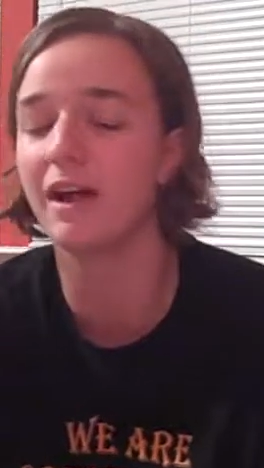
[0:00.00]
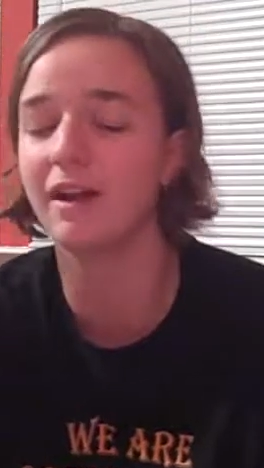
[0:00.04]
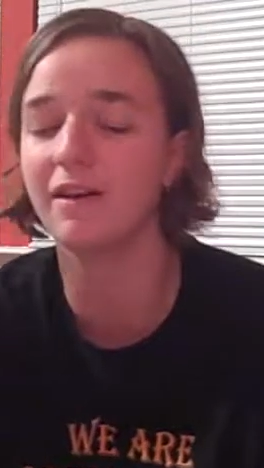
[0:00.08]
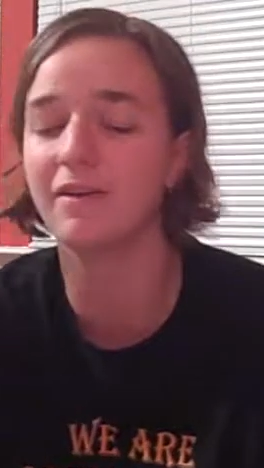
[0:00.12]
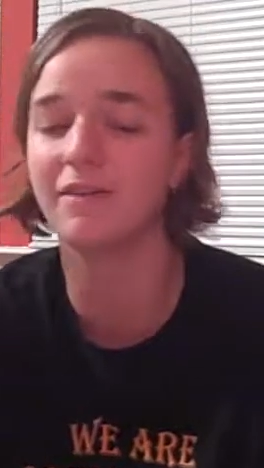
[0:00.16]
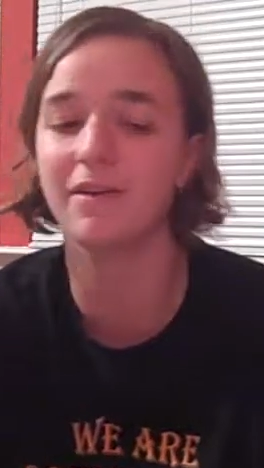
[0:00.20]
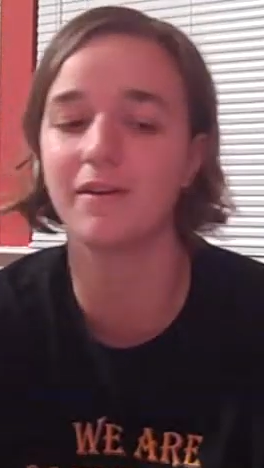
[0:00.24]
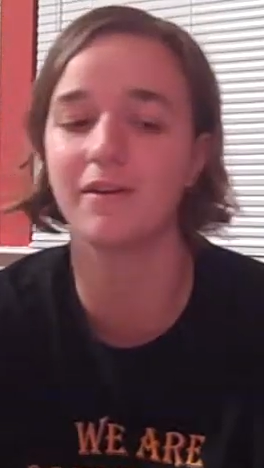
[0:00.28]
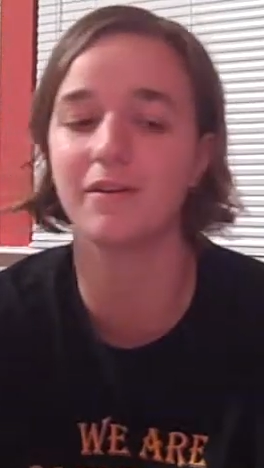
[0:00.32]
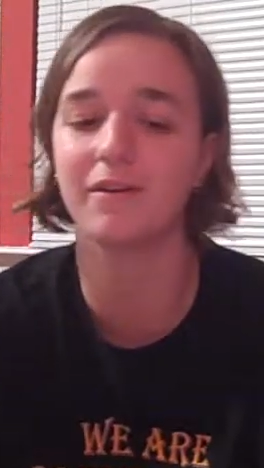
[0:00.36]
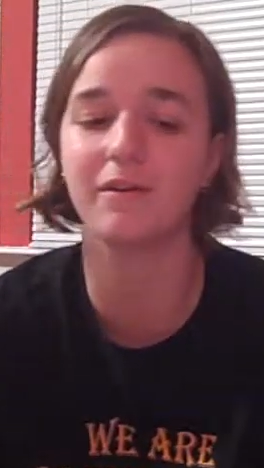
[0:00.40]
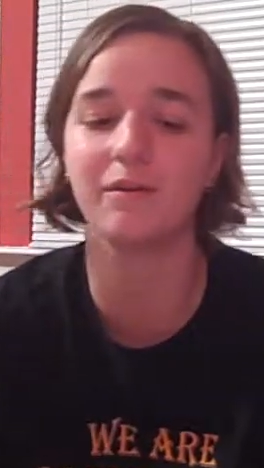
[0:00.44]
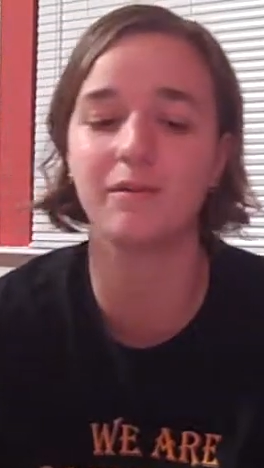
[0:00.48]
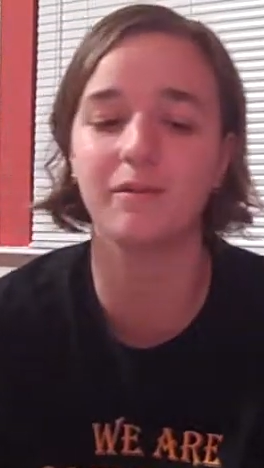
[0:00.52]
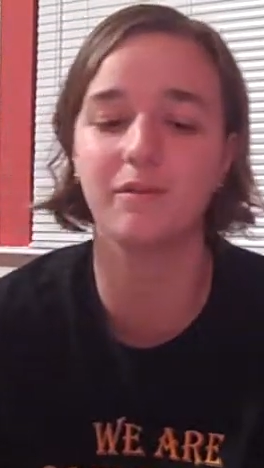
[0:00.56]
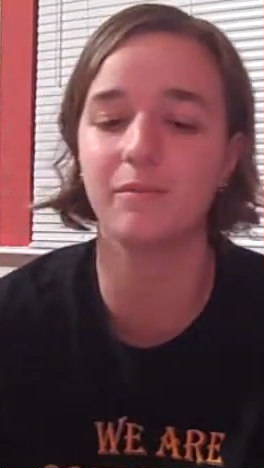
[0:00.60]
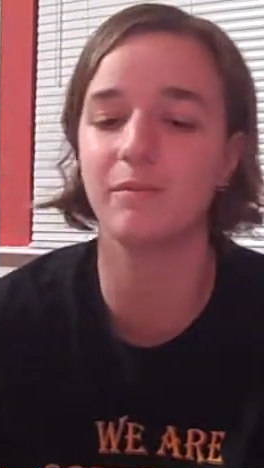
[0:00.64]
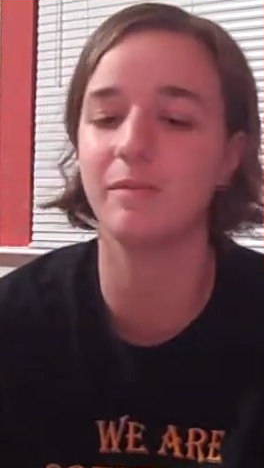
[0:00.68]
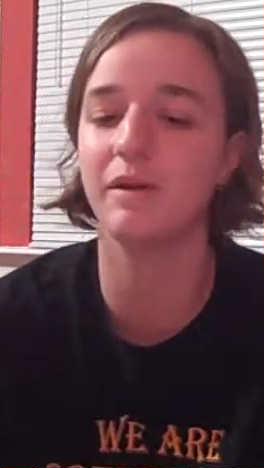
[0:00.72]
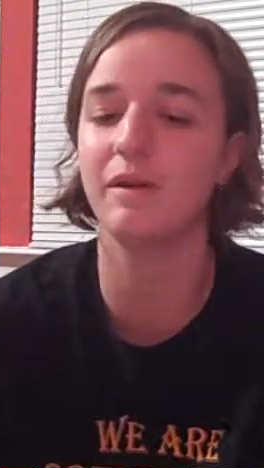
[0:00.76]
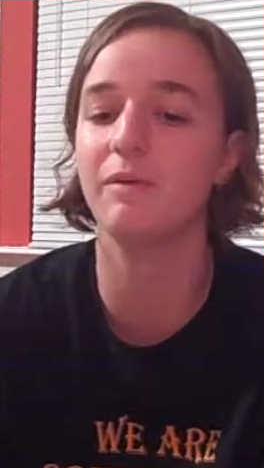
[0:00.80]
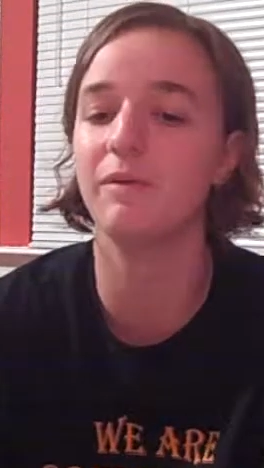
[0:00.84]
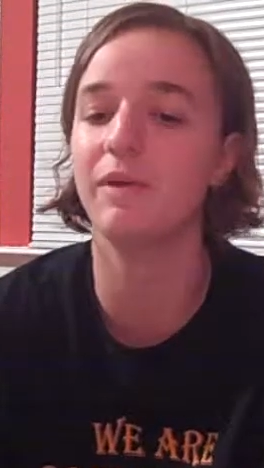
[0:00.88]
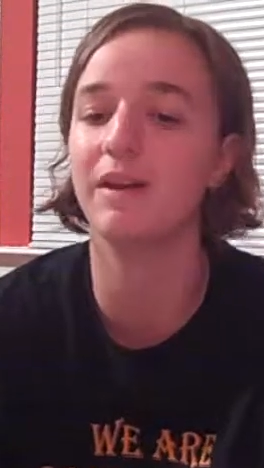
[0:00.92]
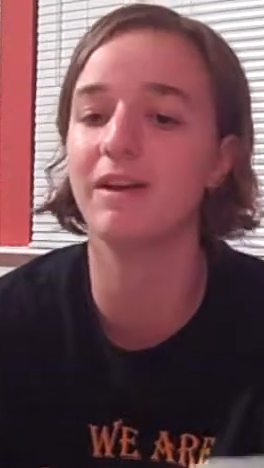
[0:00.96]
I don't know. It
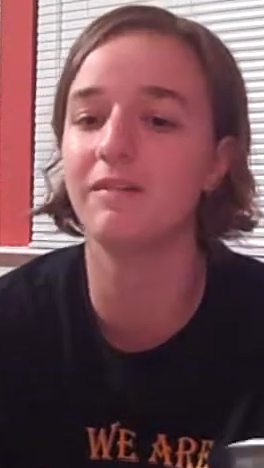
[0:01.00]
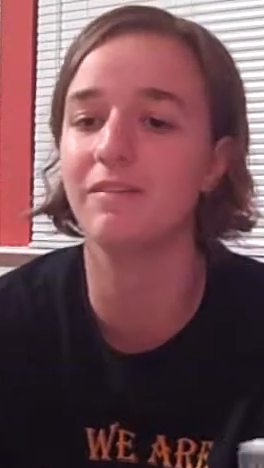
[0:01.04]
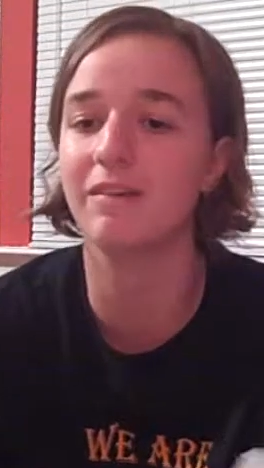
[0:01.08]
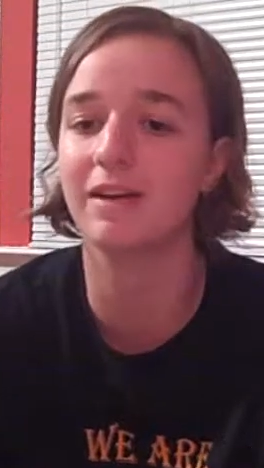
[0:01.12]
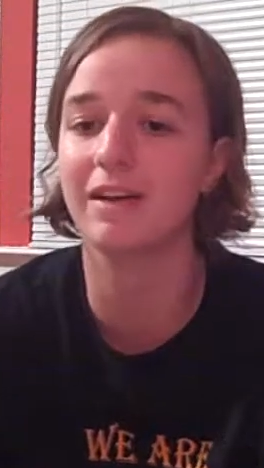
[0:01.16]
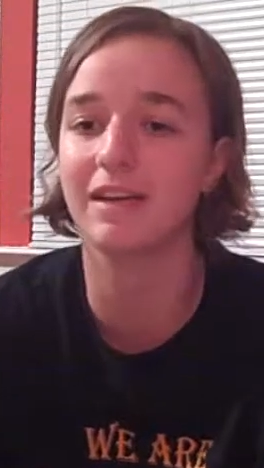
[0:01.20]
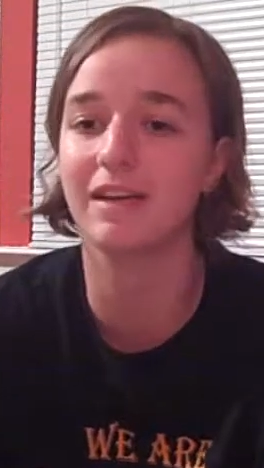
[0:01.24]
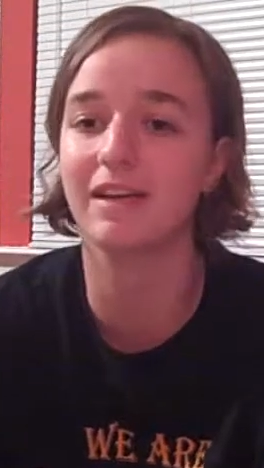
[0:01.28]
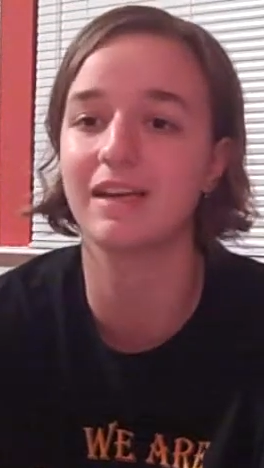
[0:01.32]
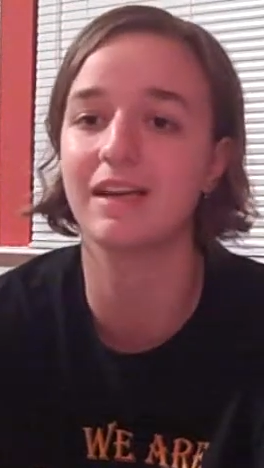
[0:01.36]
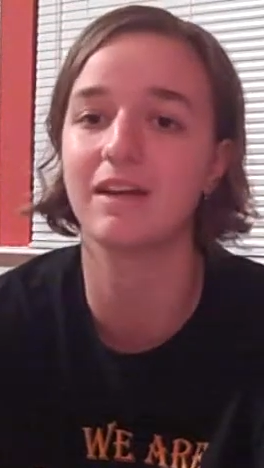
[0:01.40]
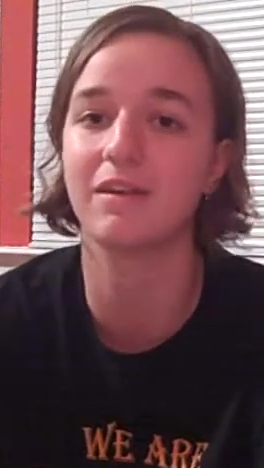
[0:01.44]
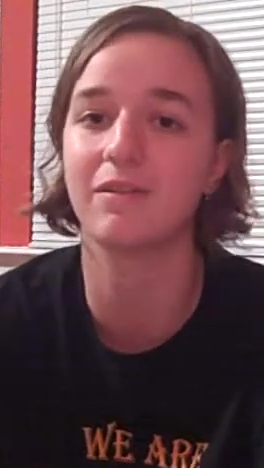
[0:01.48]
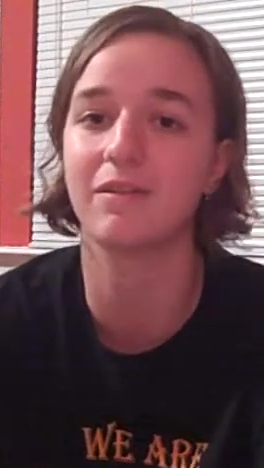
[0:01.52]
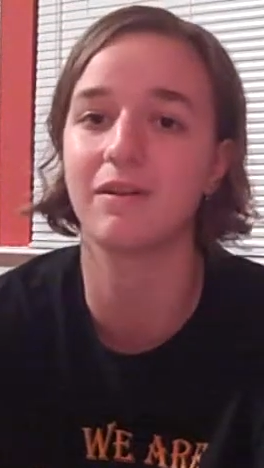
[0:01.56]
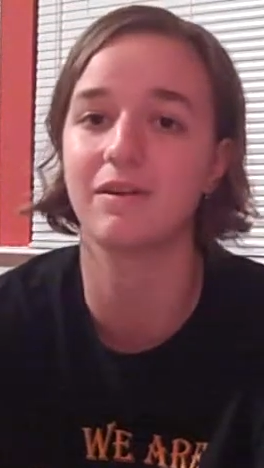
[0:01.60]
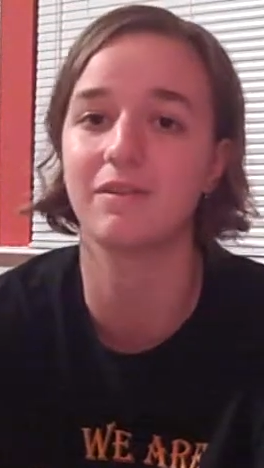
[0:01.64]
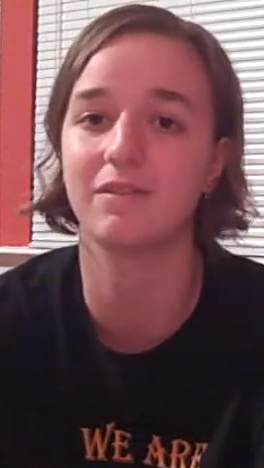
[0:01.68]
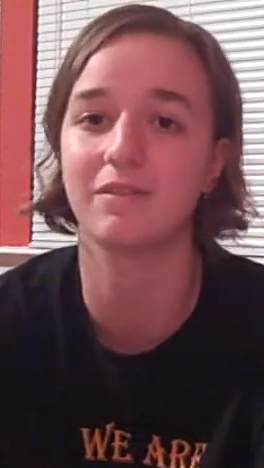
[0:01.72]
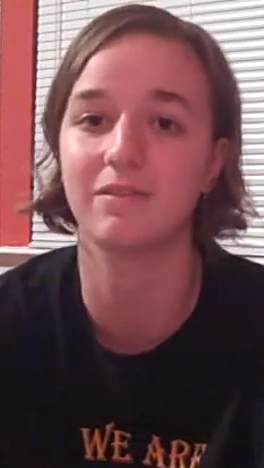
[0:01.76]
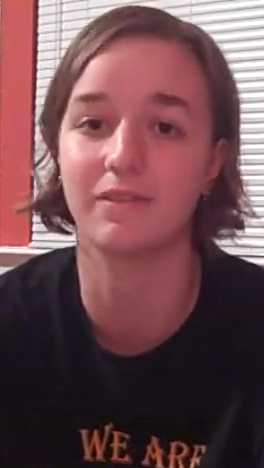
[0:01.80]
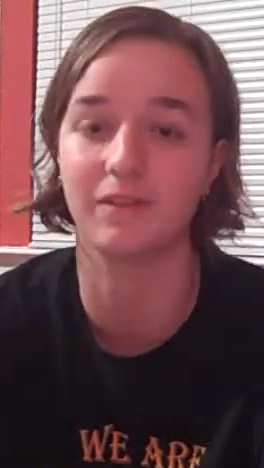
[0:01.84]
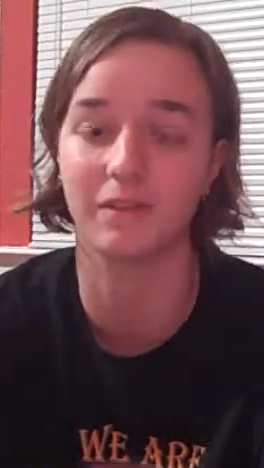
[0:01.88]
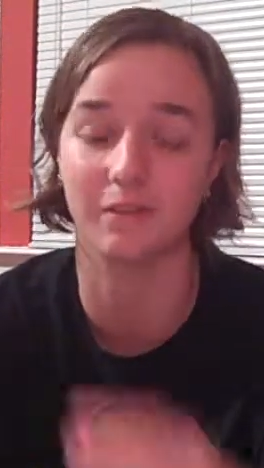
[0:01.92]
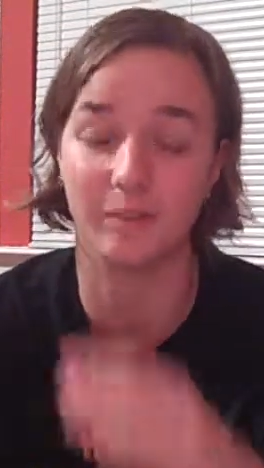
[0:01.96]
will be whenever I can get
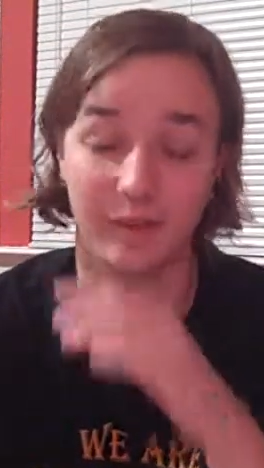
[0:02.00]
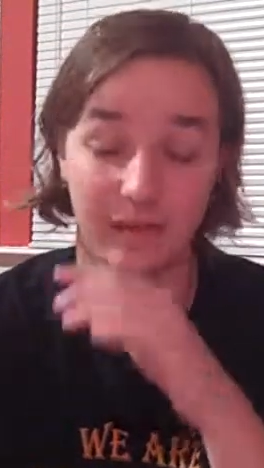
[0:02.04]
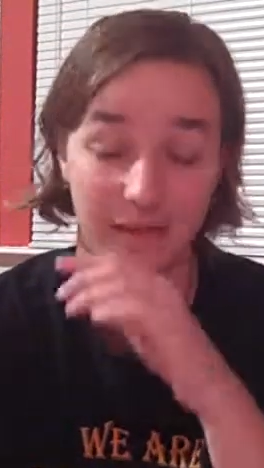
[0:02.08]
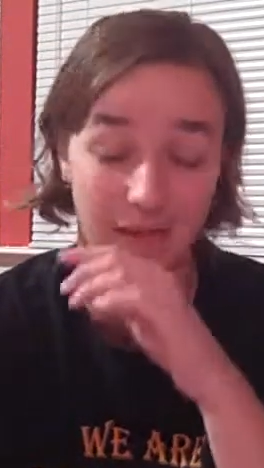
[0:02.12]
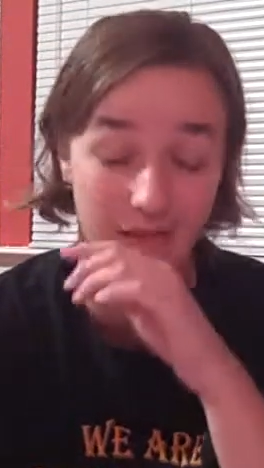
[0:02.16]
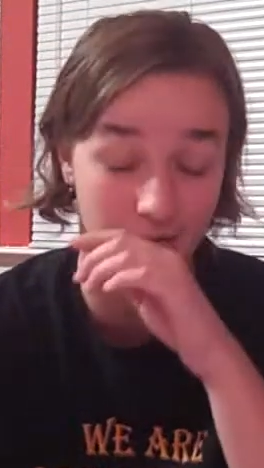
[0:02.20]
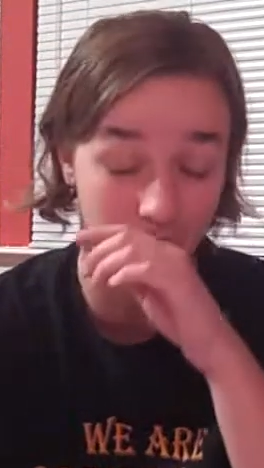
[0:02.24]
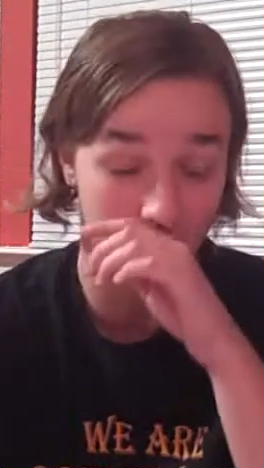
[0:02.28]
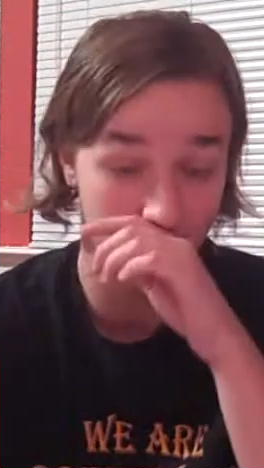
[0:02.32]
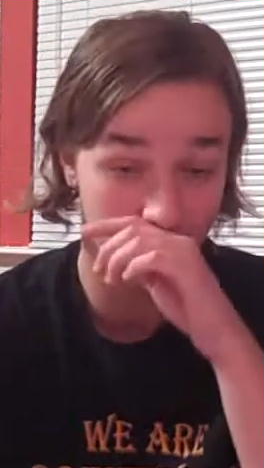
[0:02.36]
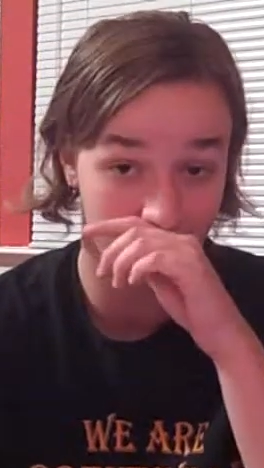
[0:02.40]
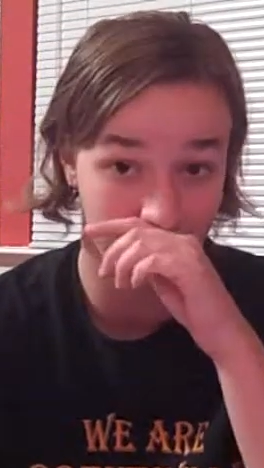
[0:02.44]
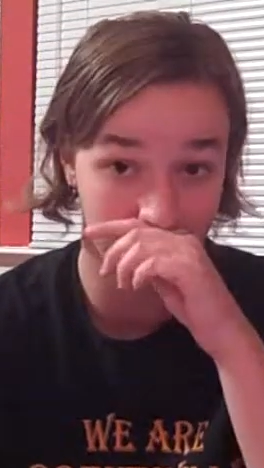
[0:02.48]
around to filming it.